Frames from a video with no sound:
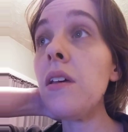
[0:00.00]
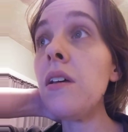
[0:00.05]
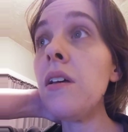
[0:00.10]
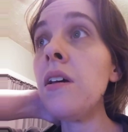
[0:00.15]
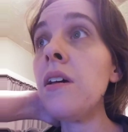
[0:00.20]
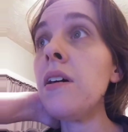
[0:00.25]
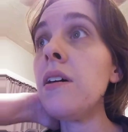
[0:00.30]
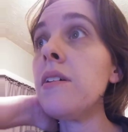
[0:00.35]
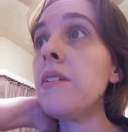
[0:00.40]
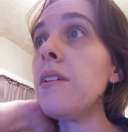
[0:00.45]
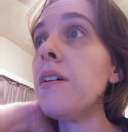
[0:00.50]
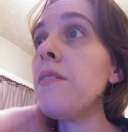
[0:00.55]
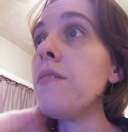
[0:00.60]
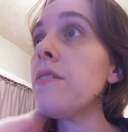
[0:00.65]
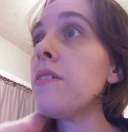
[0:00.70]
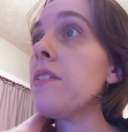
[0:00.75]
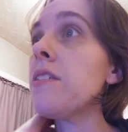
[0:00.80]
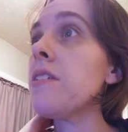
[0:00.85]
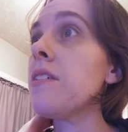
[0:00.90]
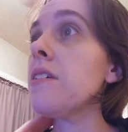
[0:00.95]
And
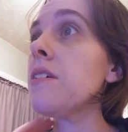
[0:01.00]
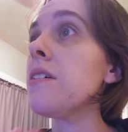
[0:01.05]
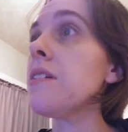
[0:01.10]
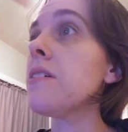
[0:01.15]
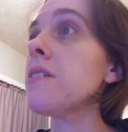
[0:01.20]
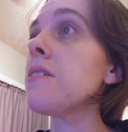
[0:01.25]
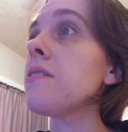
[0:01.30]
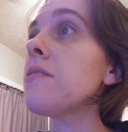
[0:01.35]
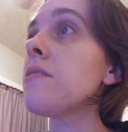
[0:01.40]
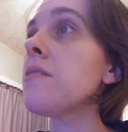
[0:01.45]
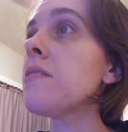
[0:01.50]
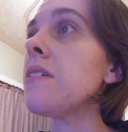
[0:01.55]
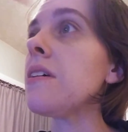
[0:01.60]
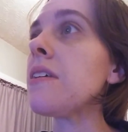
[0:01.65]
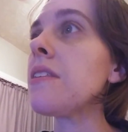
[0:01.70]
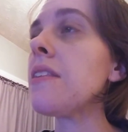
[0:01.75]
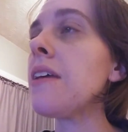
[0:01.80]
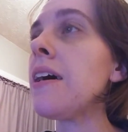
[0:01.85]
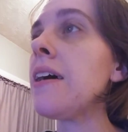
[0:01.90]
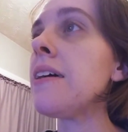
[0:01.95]
everything
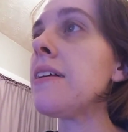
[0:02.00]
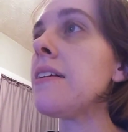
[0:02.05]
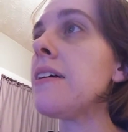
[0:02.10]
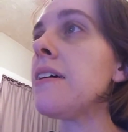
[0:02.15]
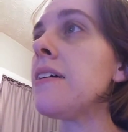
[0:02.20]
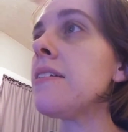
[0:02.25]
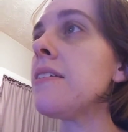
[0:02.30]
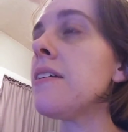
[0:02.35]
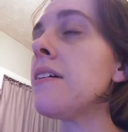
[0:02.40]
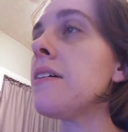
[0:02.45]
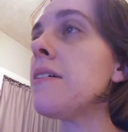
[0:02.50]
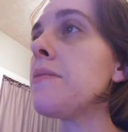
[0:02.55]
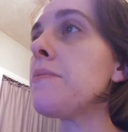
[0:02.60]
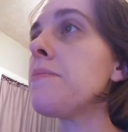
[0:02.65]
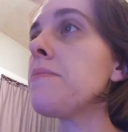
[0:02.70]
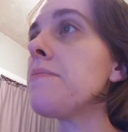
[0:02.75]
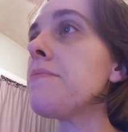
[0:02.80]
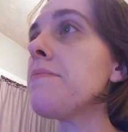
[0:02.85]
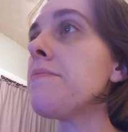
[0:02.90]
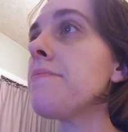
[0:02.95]
like that. And
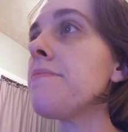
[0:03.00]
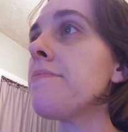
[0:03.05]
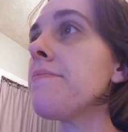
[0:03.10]
um,